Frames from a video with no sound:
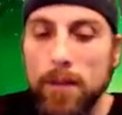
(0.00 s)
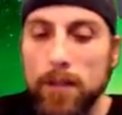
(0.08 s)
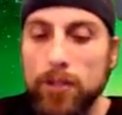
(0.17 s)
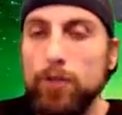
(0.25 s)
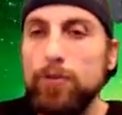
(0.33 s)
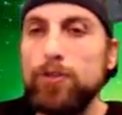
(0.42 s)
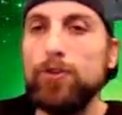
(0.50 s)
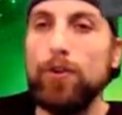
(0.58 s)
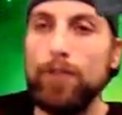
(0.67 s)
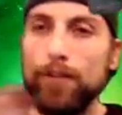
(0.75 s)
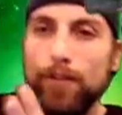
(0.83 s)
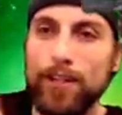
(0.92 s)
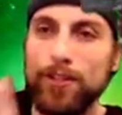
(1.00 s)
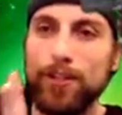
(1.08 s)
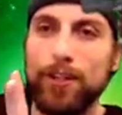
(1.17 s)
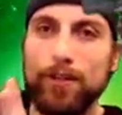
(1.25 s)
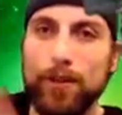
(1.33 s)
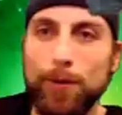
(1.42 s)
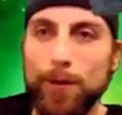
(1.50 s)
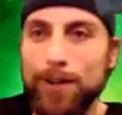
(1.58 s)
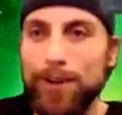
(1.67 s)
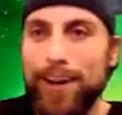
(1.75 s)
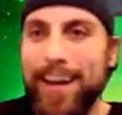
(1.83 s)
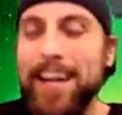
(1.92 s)
The choose your own adventure, if you
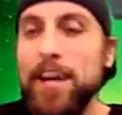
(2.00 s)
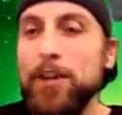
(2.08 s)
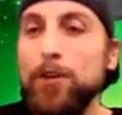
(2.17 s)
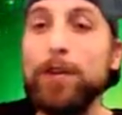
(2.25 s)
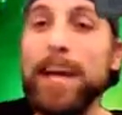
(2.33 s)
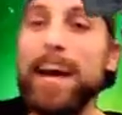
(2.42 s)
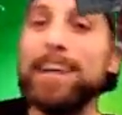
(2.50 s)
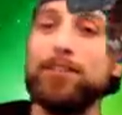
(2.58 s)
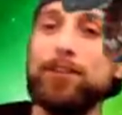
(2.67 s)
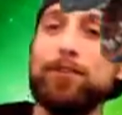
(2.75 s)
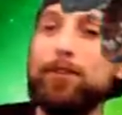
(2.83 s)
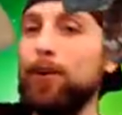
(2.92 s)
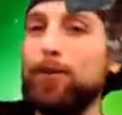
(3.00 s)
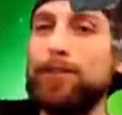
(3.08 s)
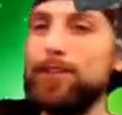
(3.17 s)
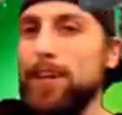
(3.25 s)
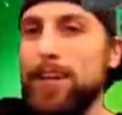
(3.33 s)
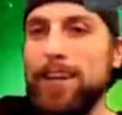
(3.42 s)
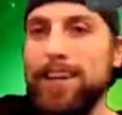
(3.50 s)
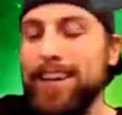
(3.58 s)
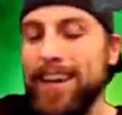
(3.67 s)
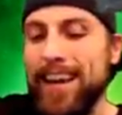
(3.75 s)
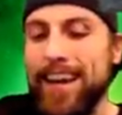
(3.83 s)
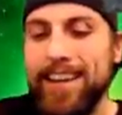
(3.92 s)
will, right? You cast your vote.
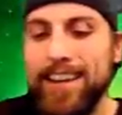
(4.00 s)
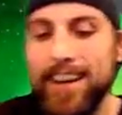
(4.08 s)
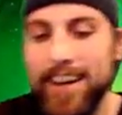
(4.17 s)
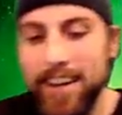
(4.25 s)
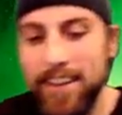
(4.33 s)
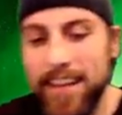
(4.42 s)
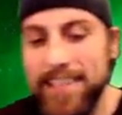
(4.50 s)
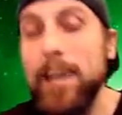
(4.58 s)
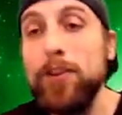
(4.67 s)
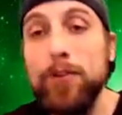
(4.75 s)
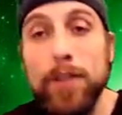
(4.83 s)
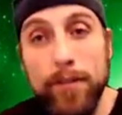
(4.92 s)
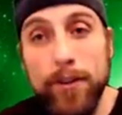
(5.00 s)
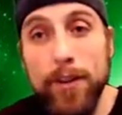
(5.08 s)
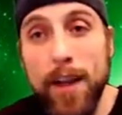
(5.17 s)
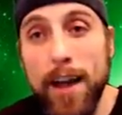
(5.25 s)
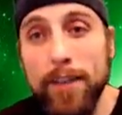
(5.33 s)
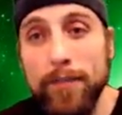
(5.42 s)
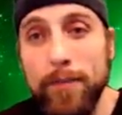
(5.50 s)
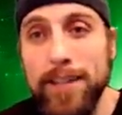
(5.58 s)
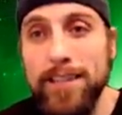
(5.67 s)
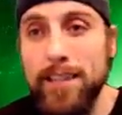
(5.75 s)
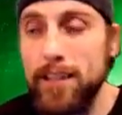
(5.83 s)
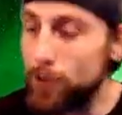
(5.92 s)
And uh, that's how you live your life.
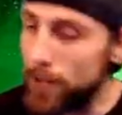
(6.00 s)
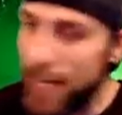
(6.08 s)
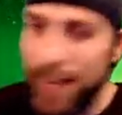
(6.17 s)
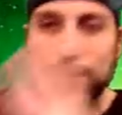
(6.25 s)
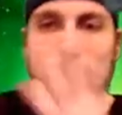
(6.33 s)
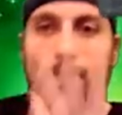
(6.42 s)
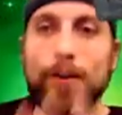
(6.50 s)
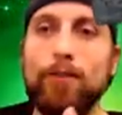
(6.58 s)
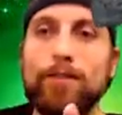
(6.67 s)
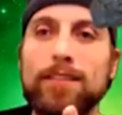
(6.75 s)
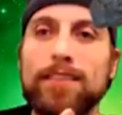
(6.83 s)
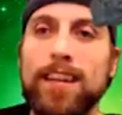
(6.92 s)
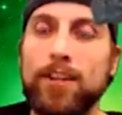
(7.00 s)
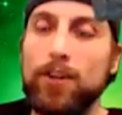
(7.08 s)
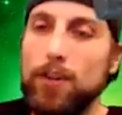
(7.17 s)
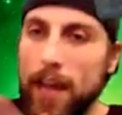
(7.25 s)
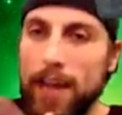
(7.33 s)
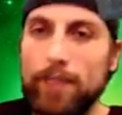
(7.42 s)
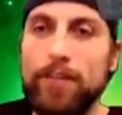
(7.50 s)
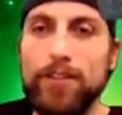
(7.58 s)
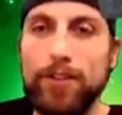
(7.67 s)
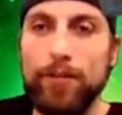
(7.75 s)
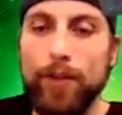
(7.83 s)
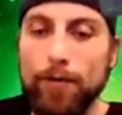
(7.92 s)
Basically, you cast your vote, and your life
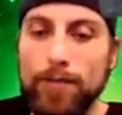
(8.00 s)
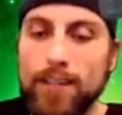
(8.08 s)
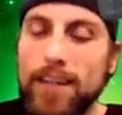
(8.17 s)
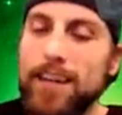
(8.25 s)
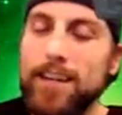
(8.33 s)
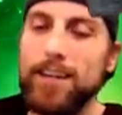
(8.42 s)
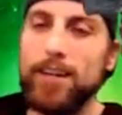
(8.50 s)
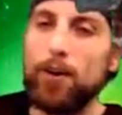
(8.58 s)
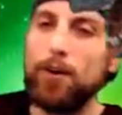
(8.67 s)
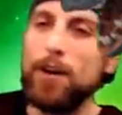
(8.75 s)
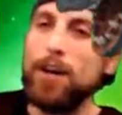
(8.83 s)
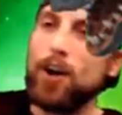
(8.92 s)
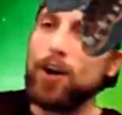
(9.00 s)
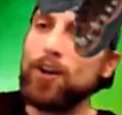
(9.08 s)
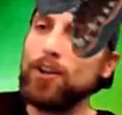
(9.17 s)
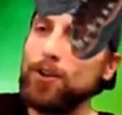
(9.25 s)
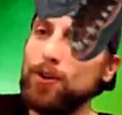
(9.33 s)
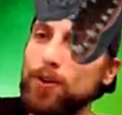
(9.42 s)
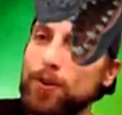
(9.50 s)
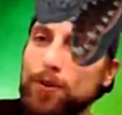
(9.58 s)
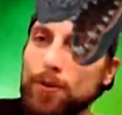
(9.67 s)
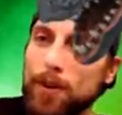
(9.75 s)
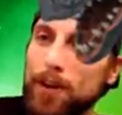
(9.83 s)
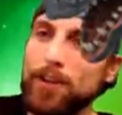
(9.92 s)
is your vote. You know, are
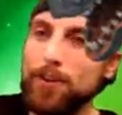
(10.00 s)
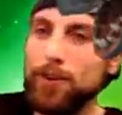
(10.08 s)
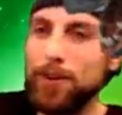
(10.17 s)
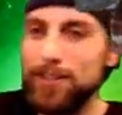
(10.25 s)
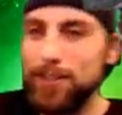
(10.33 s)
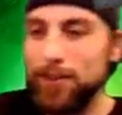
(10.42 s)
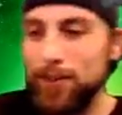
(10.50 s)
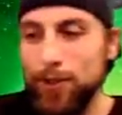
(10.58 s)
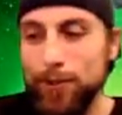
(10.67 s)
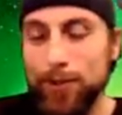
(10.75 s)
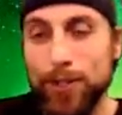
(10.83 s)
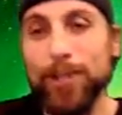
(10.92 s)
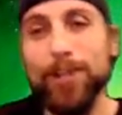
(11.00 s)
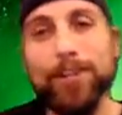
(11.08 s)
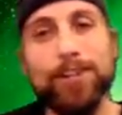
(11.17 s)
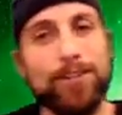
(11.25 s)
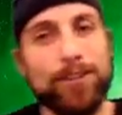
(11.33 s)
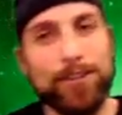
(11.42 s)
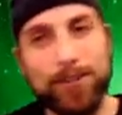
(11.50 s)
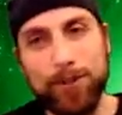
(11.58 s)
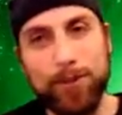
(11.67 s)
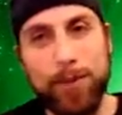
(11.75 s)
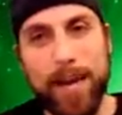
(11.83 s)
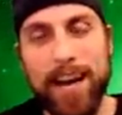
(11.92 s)
you are you going to choose good, or are you trying to
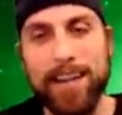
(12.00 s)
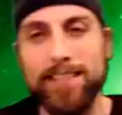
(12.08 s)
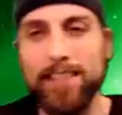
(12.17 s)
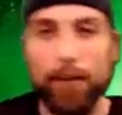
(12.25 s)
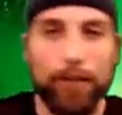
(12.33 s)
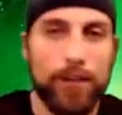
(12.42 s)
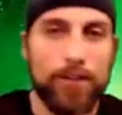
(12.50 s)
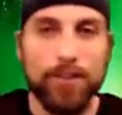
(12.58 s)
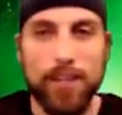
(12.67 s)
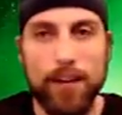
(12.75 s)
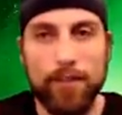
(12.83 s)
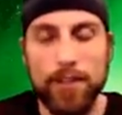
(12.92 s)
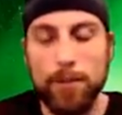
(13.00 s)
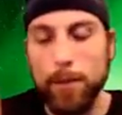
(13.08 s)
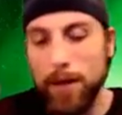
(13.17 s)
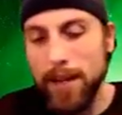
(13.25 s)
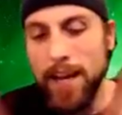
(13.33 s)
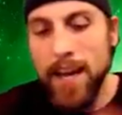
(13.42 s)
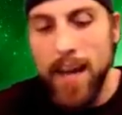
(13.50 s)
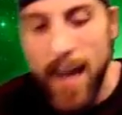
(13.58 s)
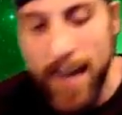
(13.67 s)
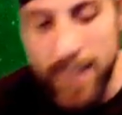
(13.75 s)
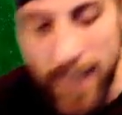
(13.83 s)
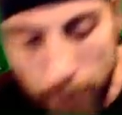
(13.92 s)
choose bad, selfish or selfless? But
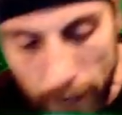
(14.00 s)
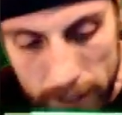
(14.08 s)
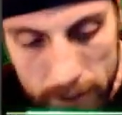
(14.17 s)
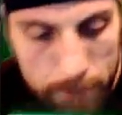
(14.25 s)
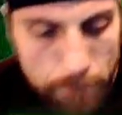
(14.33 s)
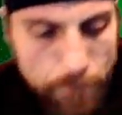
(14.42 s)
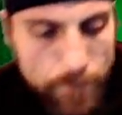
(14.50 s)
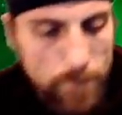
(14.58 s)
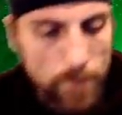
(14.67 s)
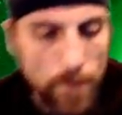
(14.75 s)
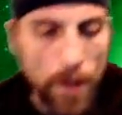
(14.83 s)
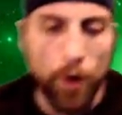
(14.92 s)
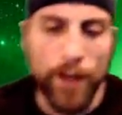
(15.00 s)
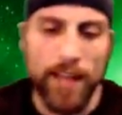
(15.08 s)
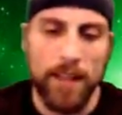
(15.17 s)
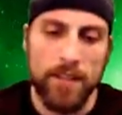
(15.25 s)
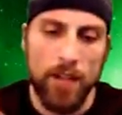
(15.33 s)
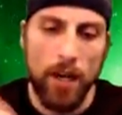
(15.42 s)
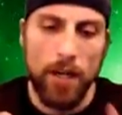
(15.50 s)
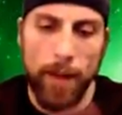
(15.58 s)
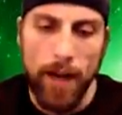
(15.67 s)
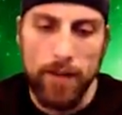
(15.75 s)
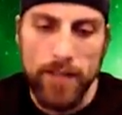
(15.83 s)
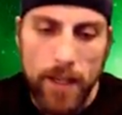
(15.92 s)
I digress. Okay, let's talk
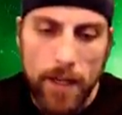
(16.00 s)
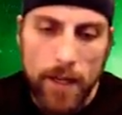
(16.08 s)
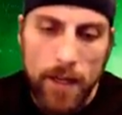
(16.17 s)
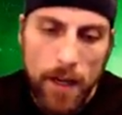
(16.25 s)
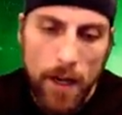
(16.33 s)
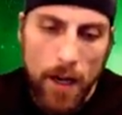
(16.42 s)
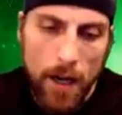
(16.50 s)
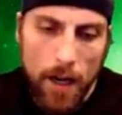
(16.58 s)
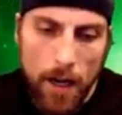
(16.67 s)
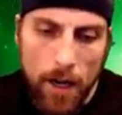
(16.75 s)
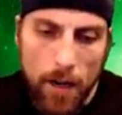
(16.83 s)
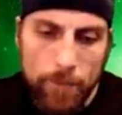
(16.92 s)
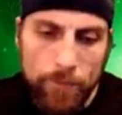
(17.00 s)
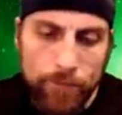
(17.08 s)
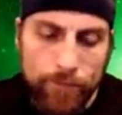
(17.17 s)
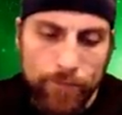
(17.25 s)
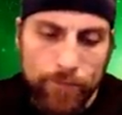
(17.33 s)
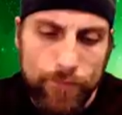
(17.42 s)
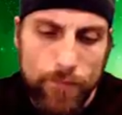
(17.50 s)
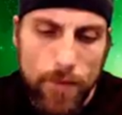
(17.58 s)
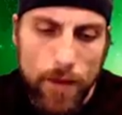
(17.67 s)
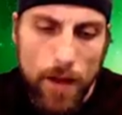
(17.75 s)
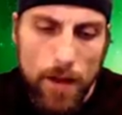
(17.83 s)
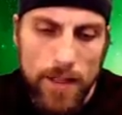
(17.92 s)
about. Um,
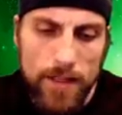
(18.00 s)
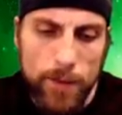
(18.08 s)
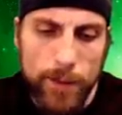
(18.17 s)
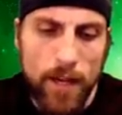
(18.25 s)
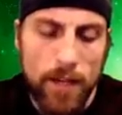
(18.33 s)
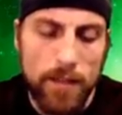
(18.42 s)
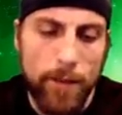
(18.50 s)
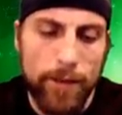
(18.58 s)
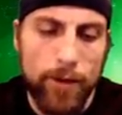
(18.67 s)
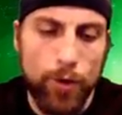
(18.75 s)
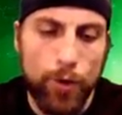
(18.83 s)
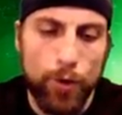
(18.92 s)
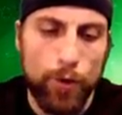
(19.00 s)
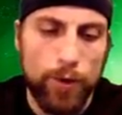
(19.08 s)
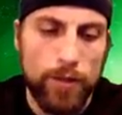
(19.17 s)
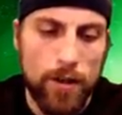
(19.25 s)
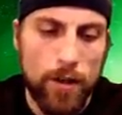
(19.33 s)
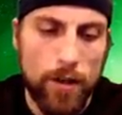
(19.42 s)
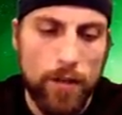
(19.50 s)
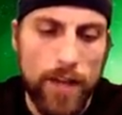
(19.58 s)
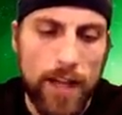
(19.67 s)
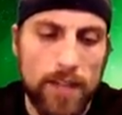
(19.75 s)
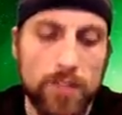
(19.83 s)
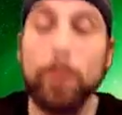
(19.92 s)
let's see. We talked about the Who's and all of
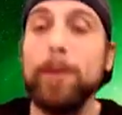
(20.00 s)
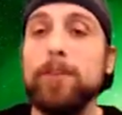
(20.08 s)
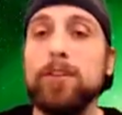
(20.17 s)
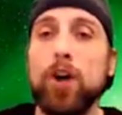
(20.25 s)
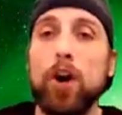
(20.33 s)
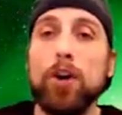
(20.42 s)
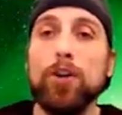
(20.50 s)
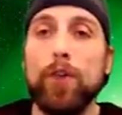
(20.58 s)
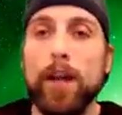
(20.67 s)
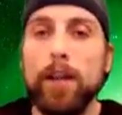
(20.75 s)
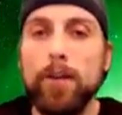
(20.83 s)
that. Let's talk about the tardigrade.